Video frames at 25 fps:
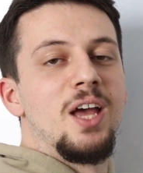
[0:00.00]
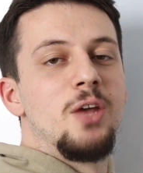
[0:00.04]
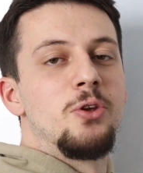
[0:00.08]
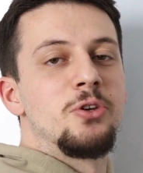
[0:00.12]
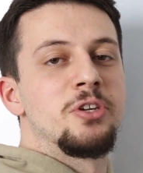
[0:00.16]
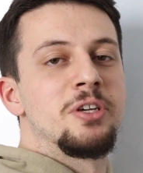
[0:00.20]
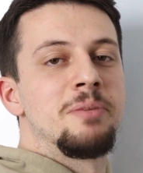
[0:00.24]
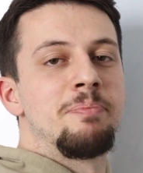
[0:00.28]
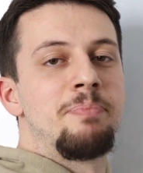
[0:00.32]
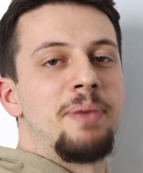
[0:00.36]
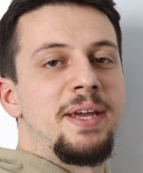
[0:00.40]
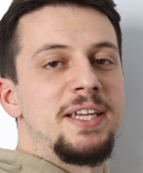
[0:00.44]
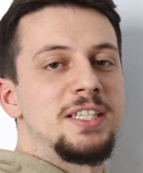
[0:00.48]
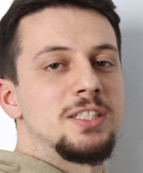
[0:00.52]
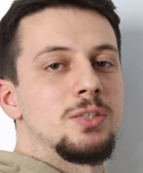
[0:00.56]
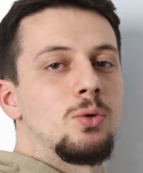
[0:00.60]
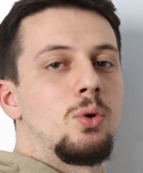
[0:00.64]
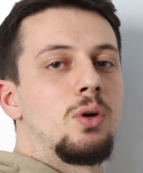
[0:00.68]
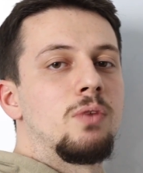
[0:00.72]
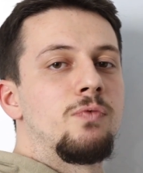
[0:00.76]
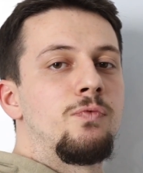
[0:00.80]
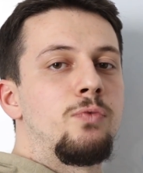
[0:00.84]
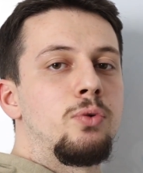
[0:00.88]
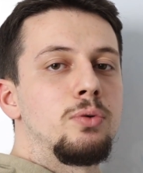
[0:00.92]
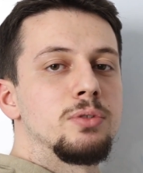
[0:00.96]
you can pay
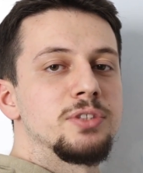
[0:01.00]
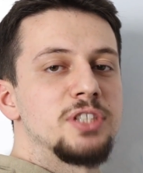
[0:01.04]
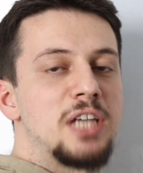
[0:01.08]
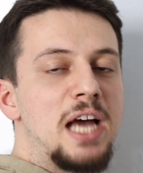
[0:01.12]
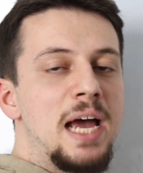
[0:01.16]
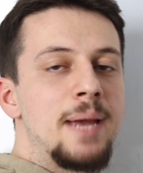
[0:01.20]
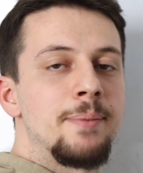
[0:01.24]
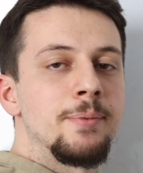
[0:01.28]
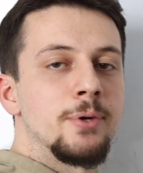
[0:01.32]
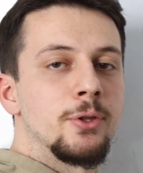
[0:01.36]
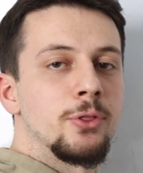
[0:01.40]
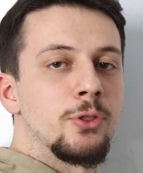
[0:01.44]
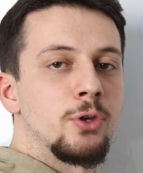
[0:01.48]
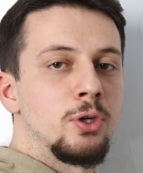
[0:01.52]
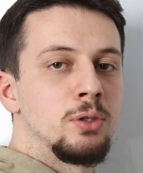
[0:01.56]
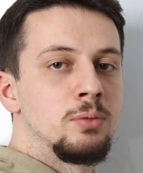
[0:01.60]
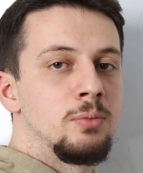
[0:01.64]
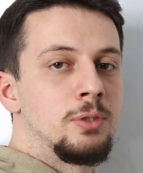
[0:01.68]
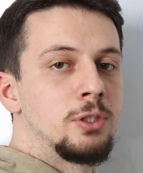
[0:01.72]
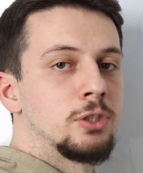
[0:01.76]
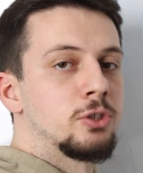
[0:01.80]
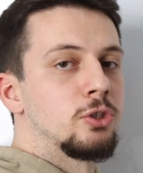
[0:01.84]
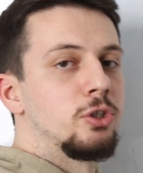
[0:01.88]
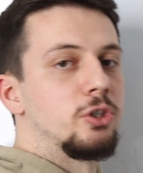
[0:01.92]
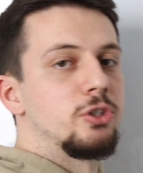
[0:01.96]
someone full-time in a third
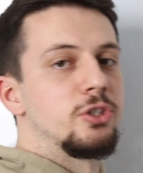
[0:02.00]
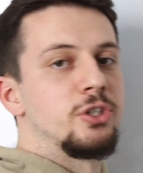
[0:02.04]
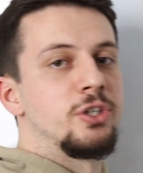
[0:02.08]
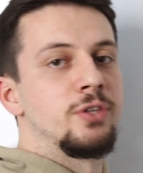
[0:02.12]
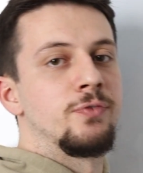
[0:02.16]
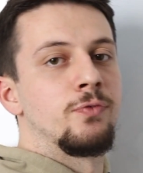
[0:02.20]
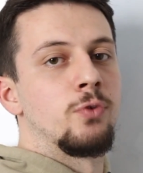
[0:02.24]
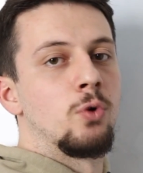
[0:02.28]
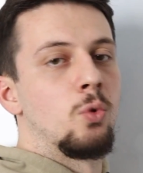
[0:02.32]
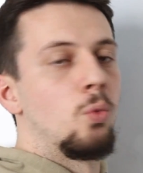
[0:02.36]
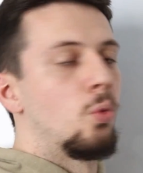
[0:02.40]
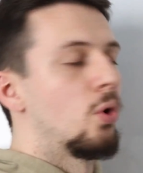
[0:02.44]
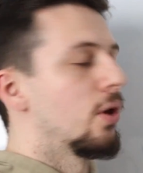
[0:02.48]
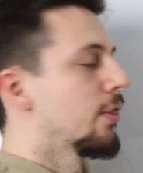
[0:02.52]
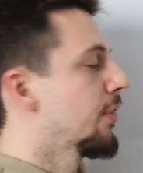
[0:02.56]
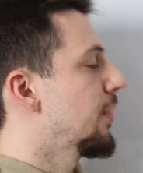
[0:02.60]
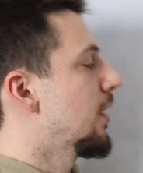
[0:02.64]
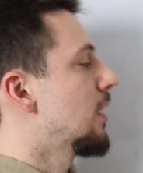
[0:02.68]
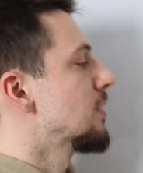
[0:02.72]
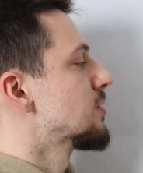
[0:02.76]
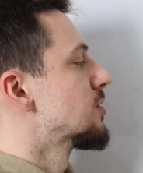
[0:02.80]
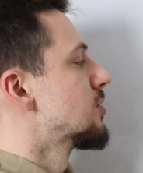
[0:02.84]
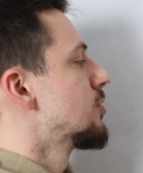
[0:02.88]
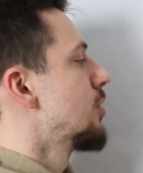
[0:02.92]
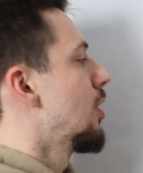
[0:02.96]
world country for
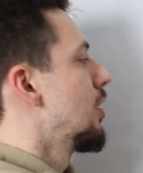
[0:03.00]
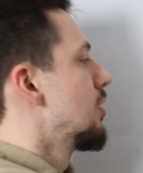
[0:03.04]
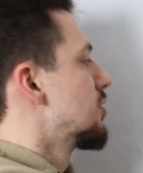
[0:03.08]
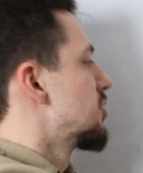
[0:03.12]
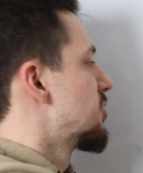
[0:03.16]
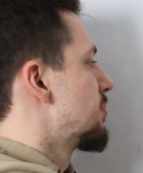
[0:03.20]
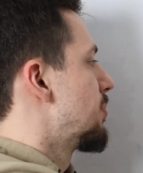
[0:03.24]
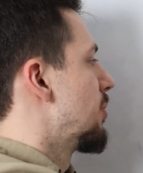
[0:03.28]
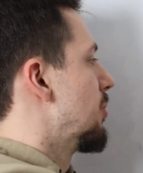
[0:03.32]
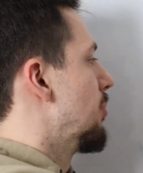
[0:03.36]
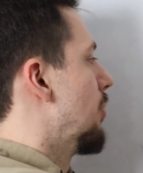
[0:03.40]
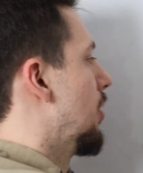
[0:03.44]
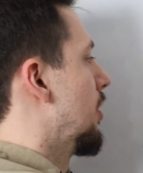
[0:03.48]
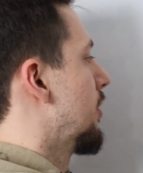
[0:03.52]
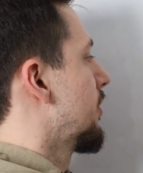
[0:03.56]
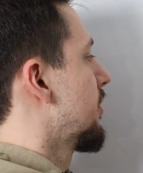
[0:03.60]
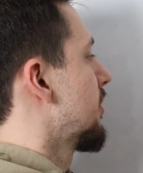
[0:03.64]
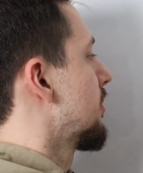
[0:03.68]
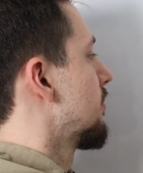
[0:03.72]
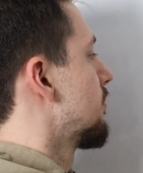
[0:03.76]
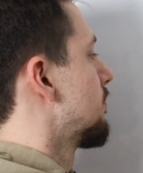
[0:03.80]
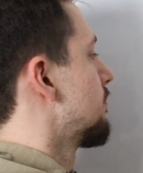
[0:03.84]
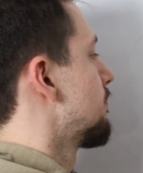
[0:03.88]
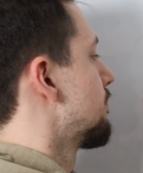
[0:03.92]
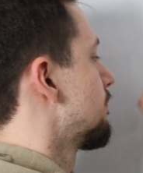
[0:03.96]
$1,000 per
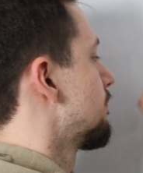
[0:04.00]
month,